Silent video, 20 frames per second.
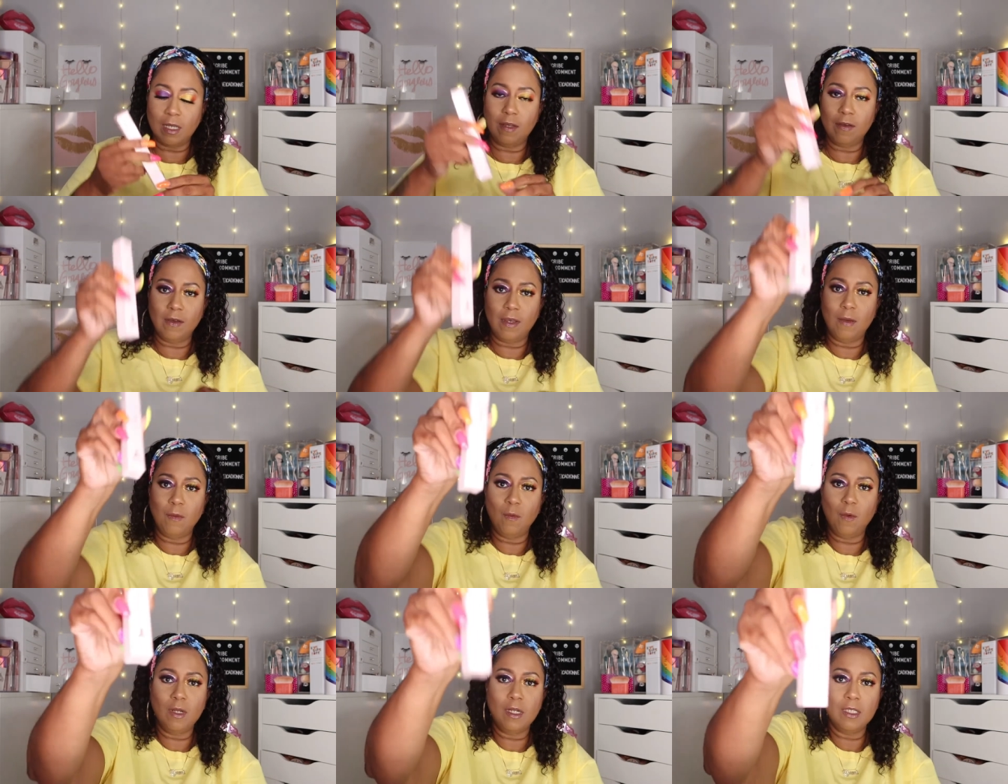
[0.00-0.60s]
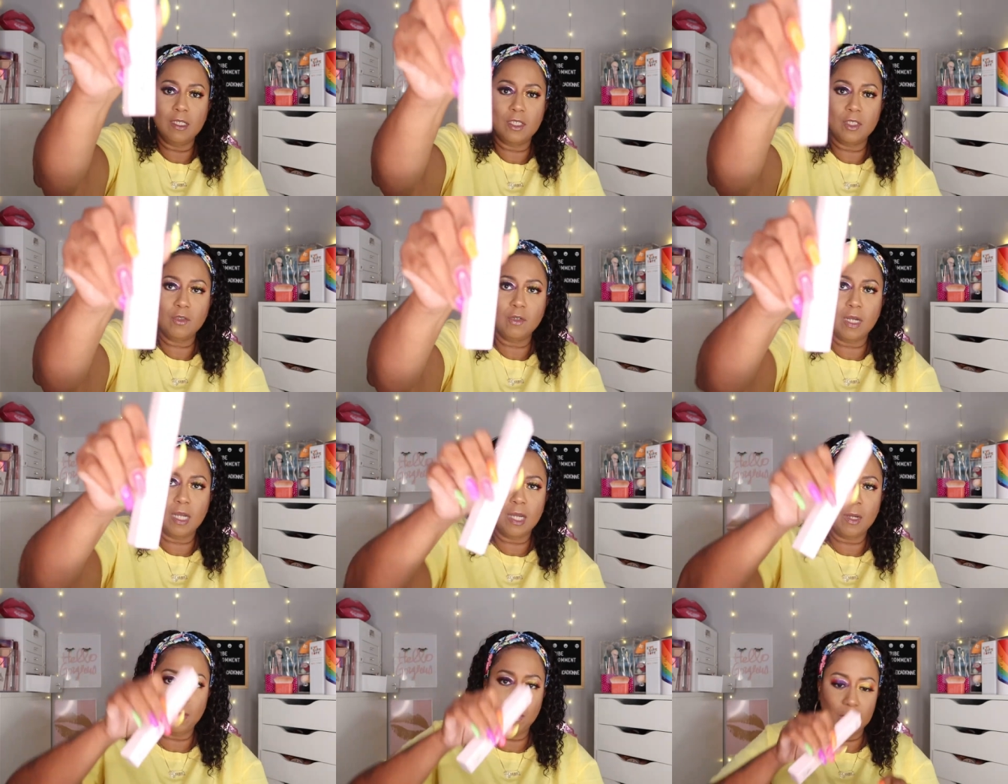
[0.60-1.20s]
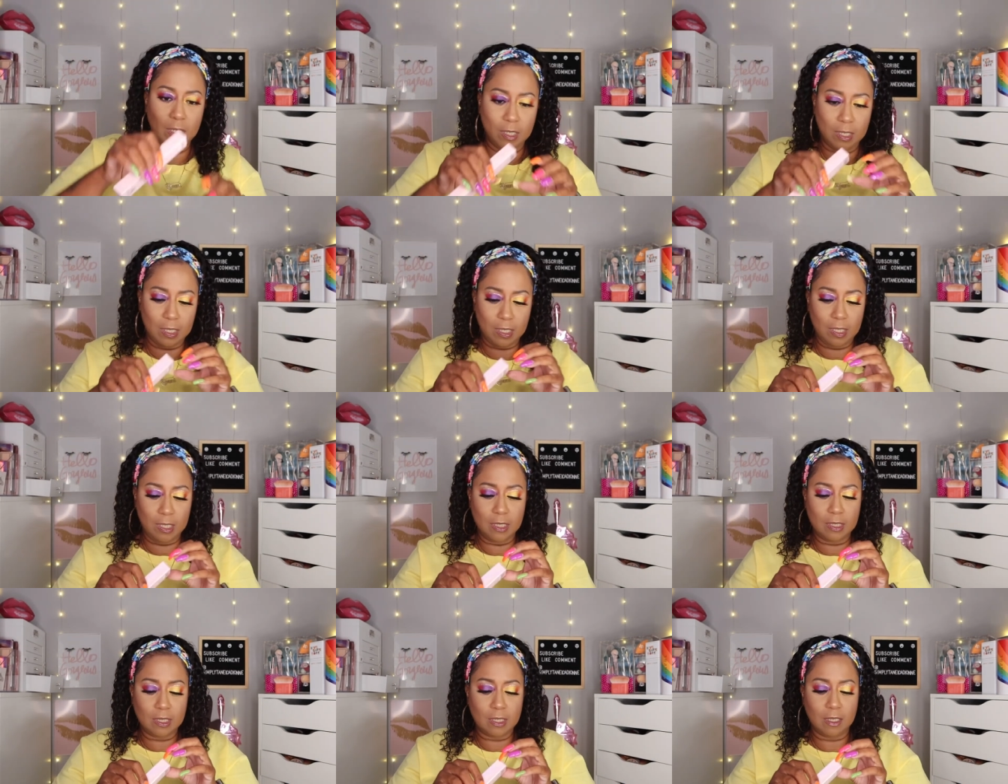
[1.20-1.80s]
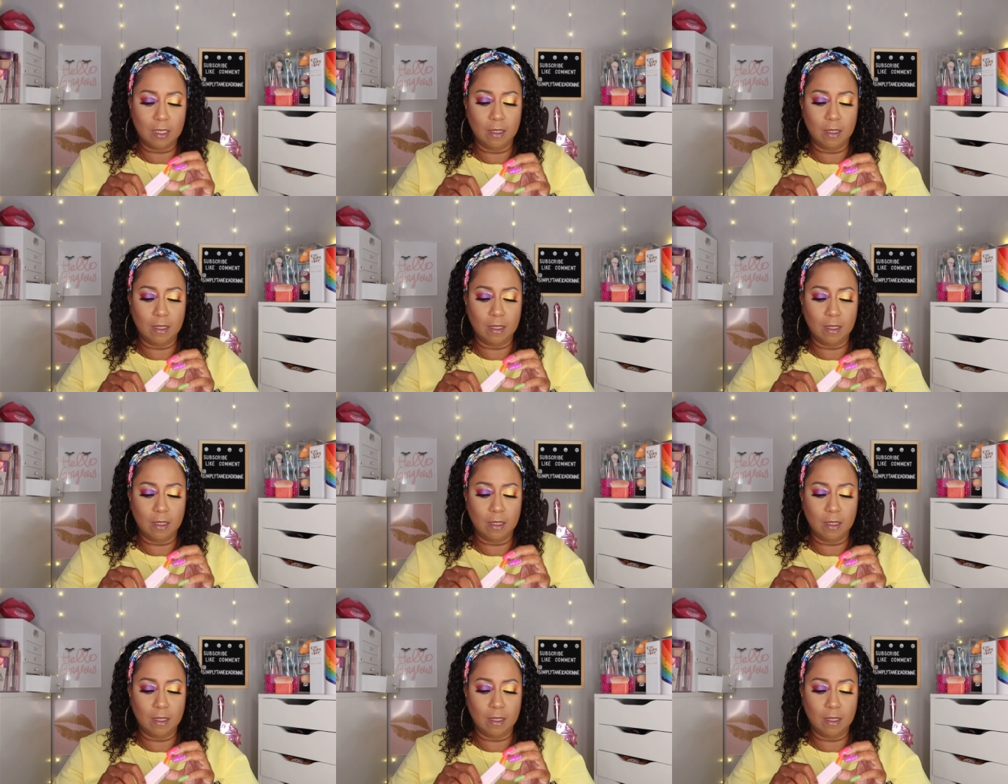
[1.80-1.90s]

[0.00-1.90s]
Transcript: I, I, wanted to try one of these.